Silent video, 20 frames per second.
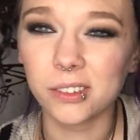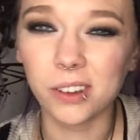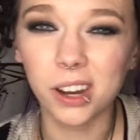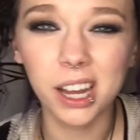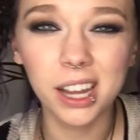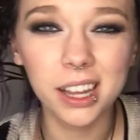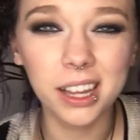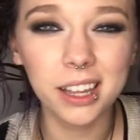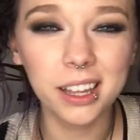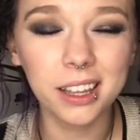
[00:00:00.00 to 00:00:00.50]

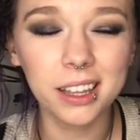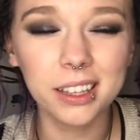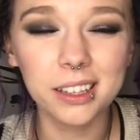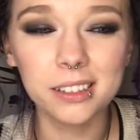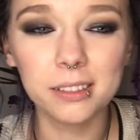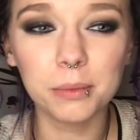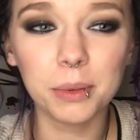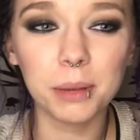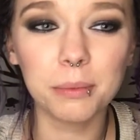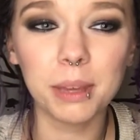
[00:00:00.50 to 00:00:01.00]
why
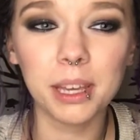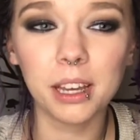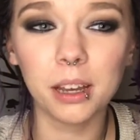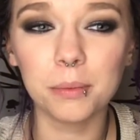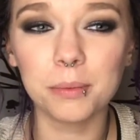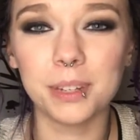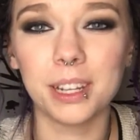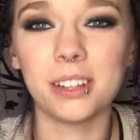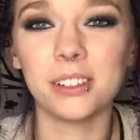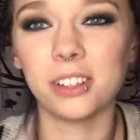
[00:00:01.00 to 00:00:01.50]
is my
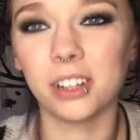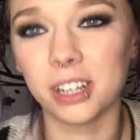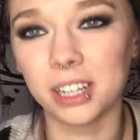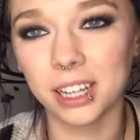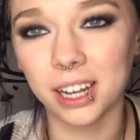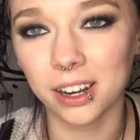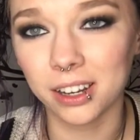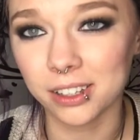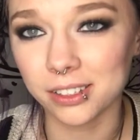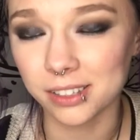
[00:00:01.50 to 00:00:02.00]
makeup not
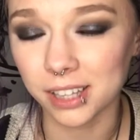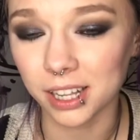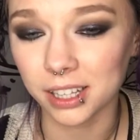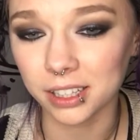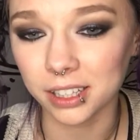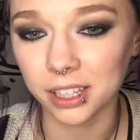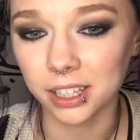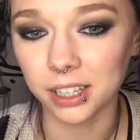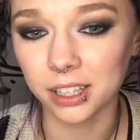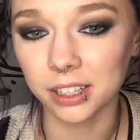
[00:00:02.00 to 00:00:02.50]
turning out
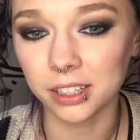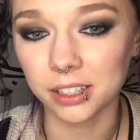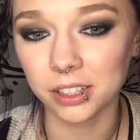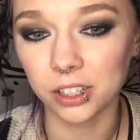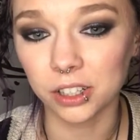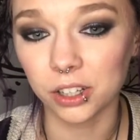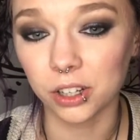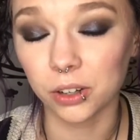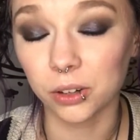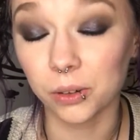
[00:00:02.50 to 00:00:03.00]
exactly,
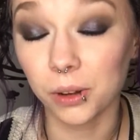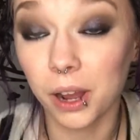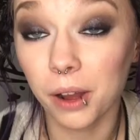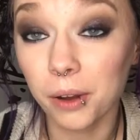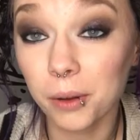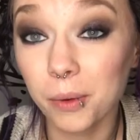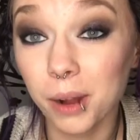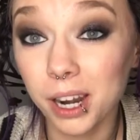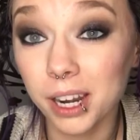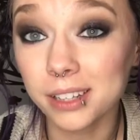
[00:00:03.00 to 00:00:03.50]
you know,
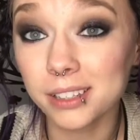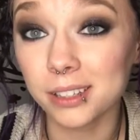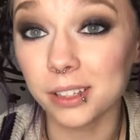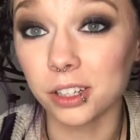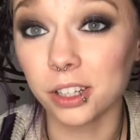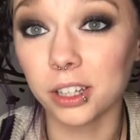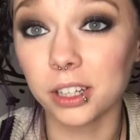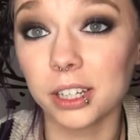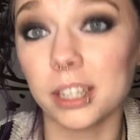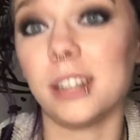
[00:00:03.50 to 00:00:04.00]
how I want it to
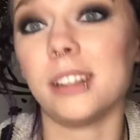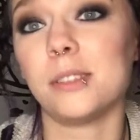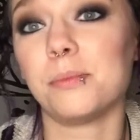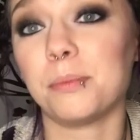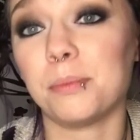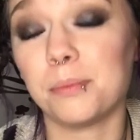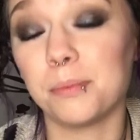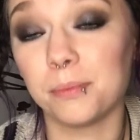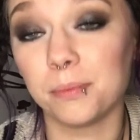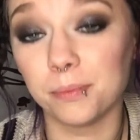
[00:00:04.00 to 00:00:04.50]
look? And it
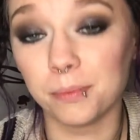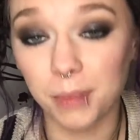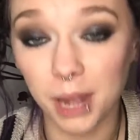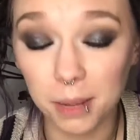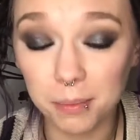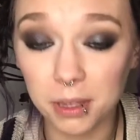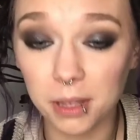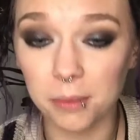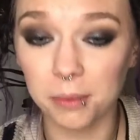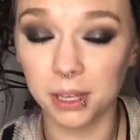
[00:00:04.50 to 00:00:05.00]

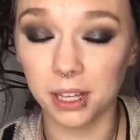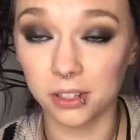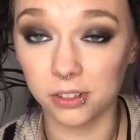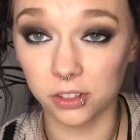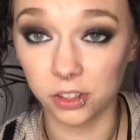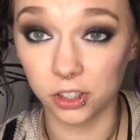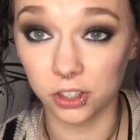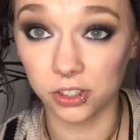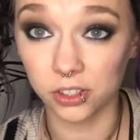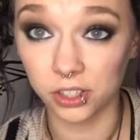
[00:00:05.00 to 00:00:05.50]
might be
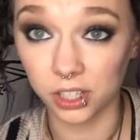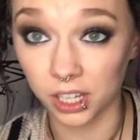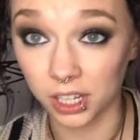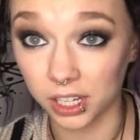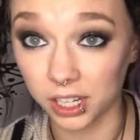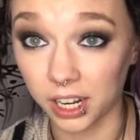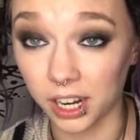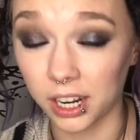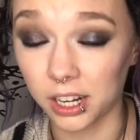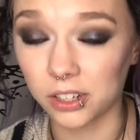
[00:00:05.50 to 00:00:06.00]
because of your
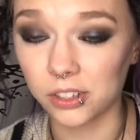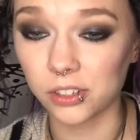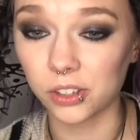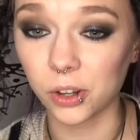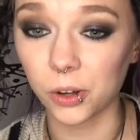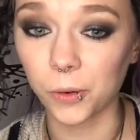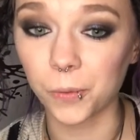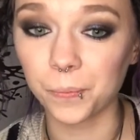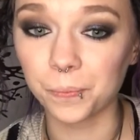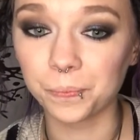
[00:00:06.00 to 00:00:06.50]
skincare.
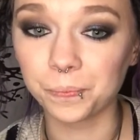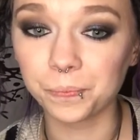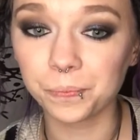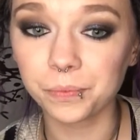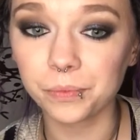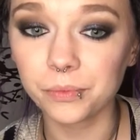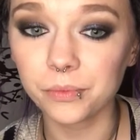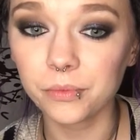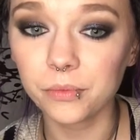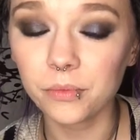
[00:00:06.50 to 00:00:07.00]
So,
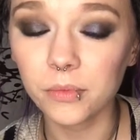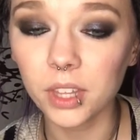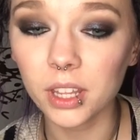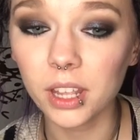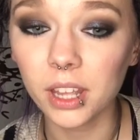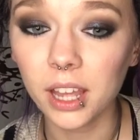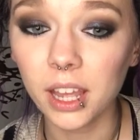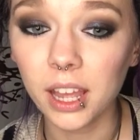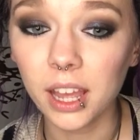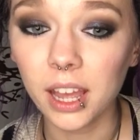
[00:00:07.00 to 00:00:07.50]

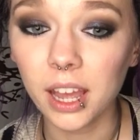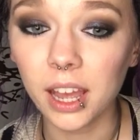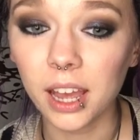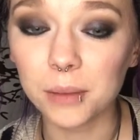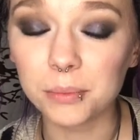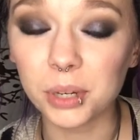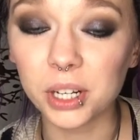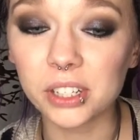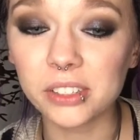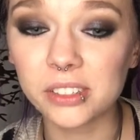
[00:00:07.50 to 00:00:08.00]

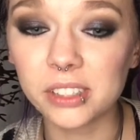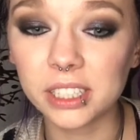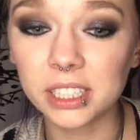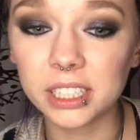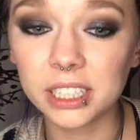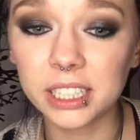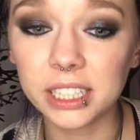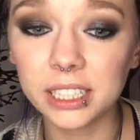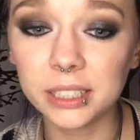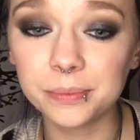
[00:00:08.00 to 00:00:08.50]

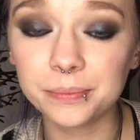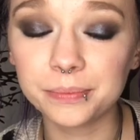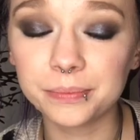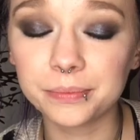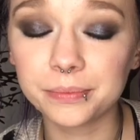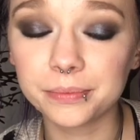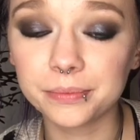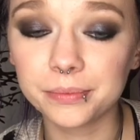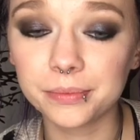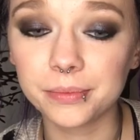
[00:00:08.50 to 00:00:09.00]
personally,
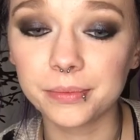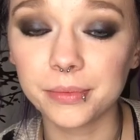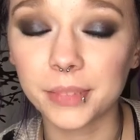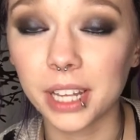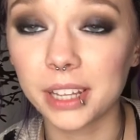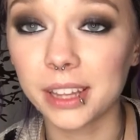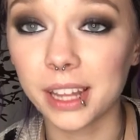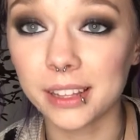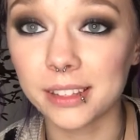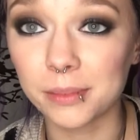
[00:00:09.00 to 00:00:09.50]

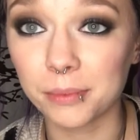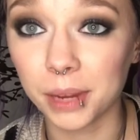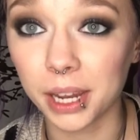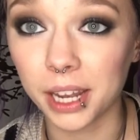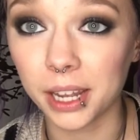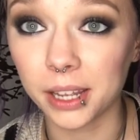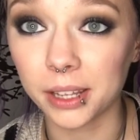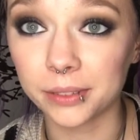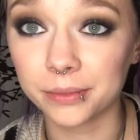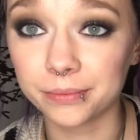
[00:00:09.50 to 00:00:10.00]
that's
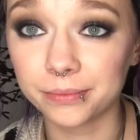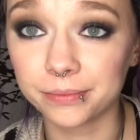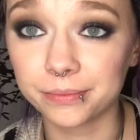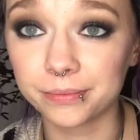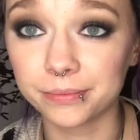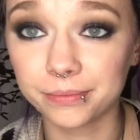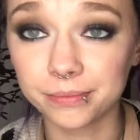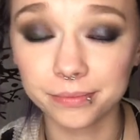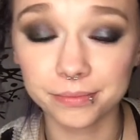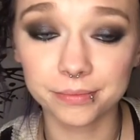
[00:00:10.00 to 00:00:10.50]
my
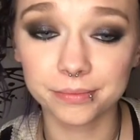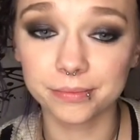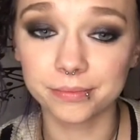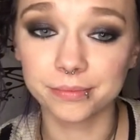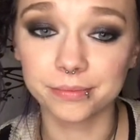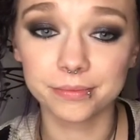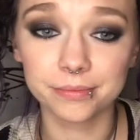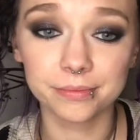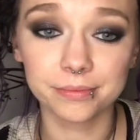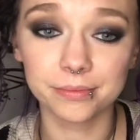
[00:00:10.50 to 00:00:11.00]

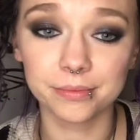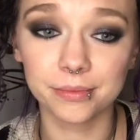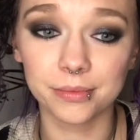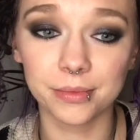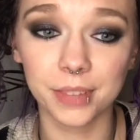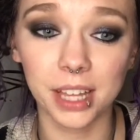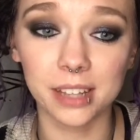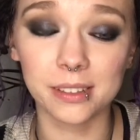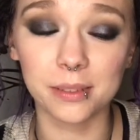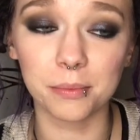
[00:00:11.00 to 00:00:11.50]

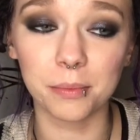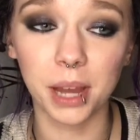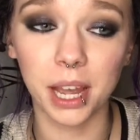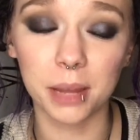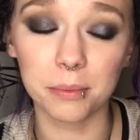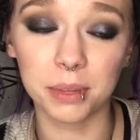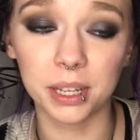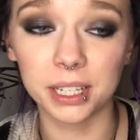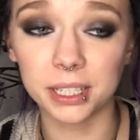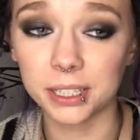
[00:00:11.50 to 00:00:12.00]
that's
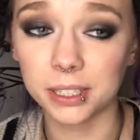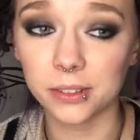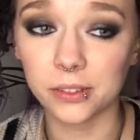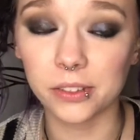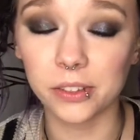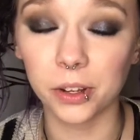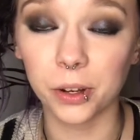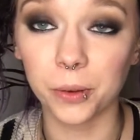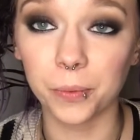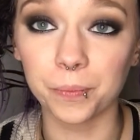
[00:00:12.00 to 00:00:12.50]
my opinion.
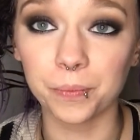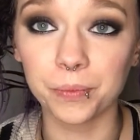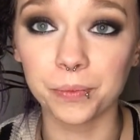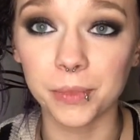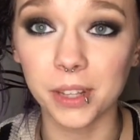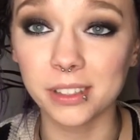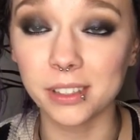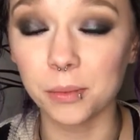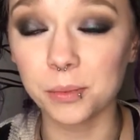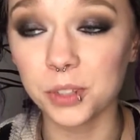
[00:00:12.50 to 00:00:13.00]
So,
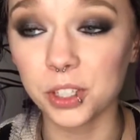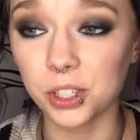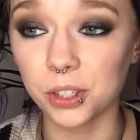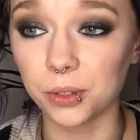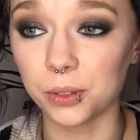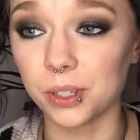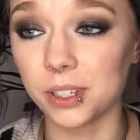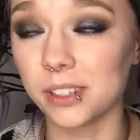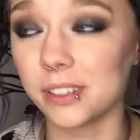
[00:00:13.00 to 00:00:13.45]
it's up to you to